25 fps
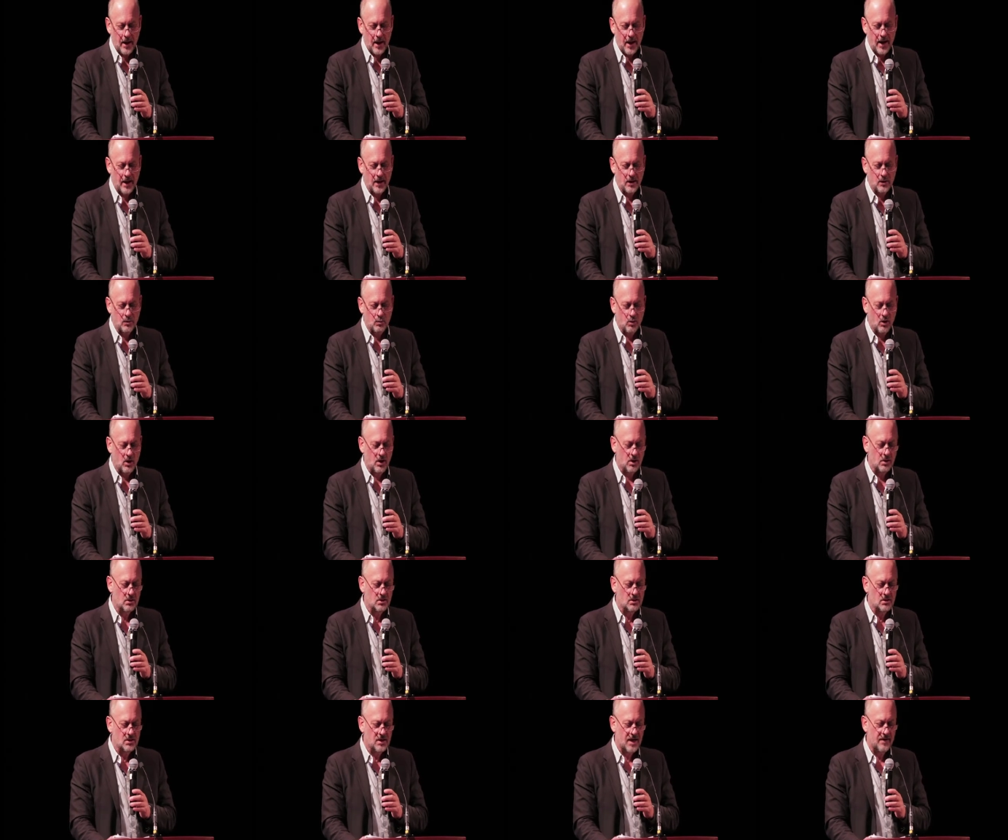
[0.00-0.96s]
And
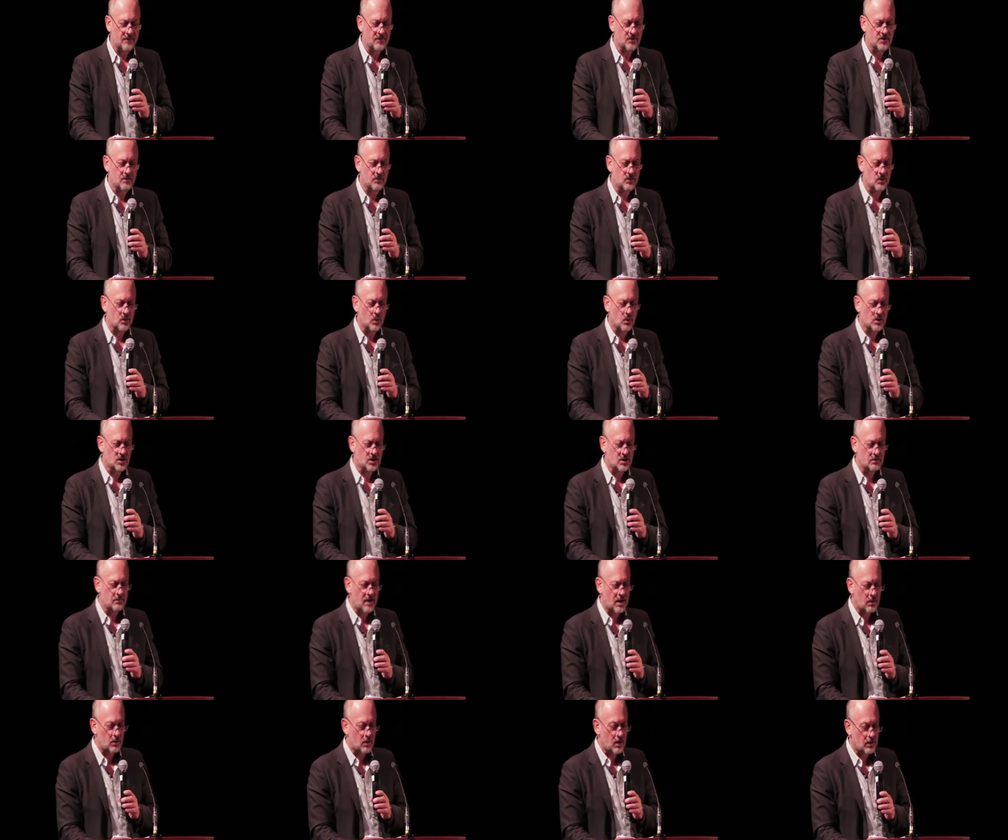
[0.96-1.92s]
wanted to have some thoughts
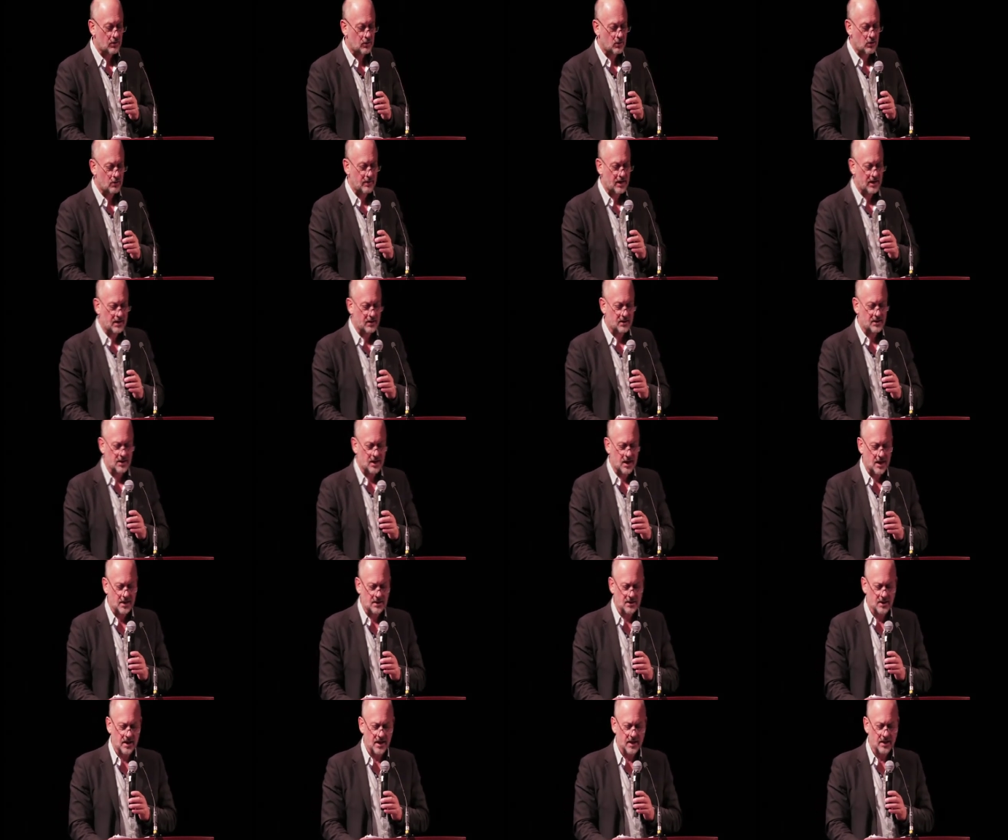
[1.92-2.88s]
about what I thought about the
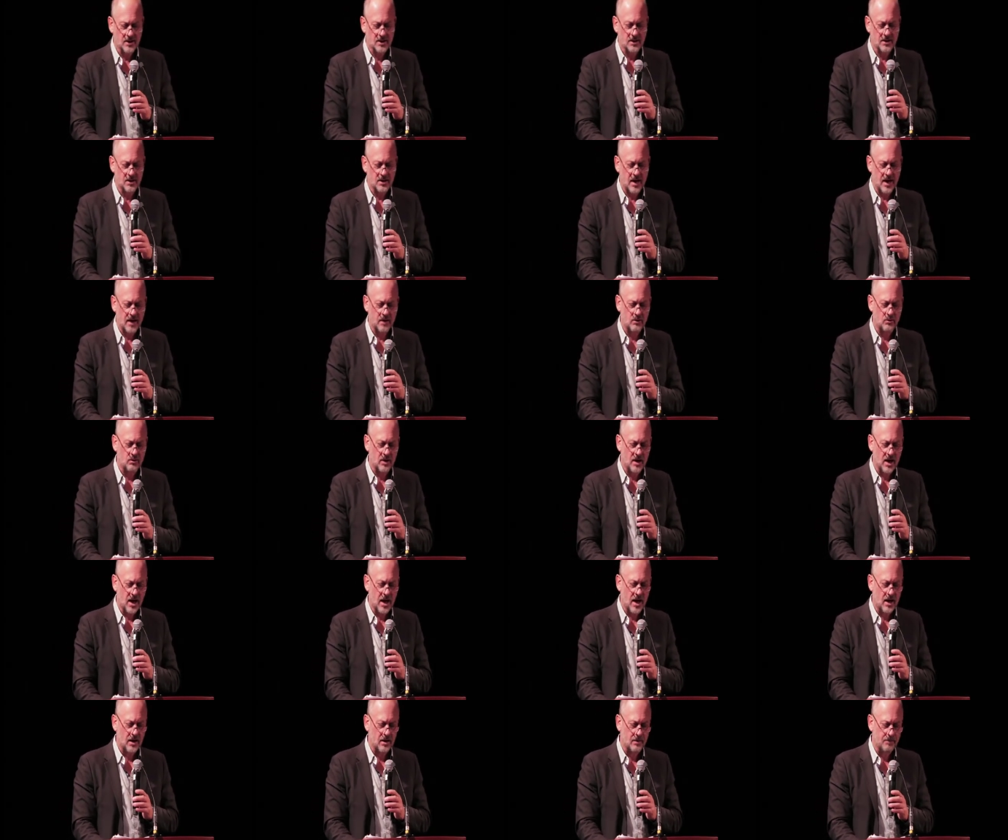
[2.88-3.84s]
tar sands in that
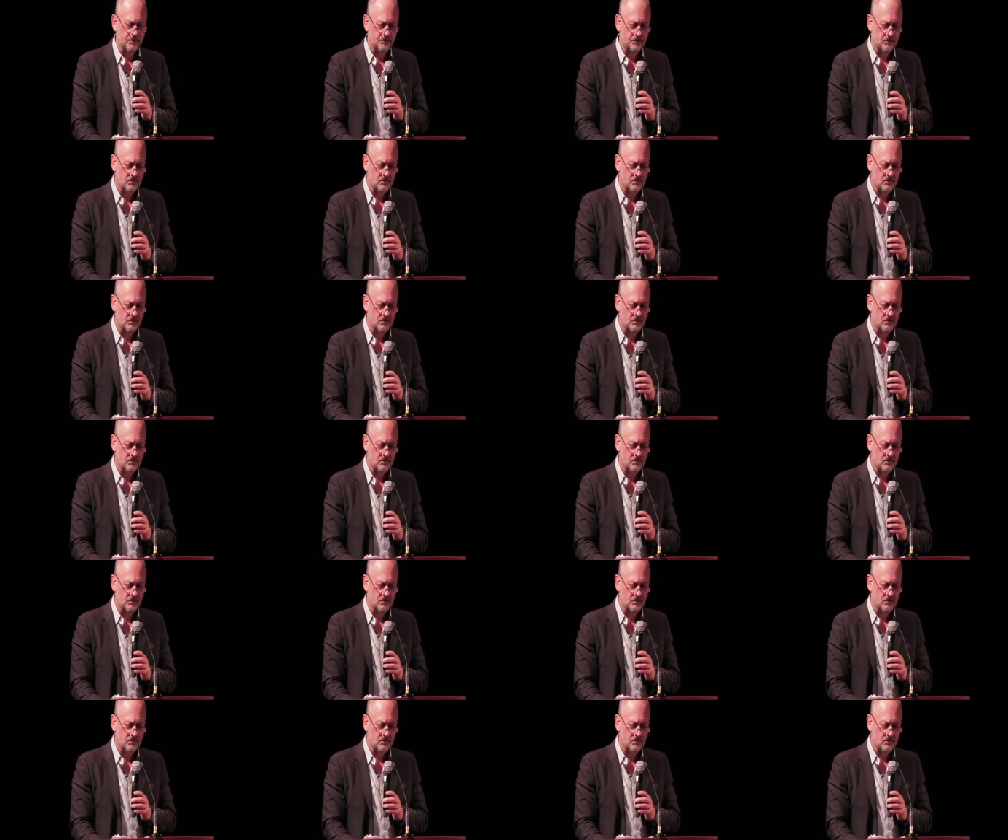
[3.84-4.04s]
regard.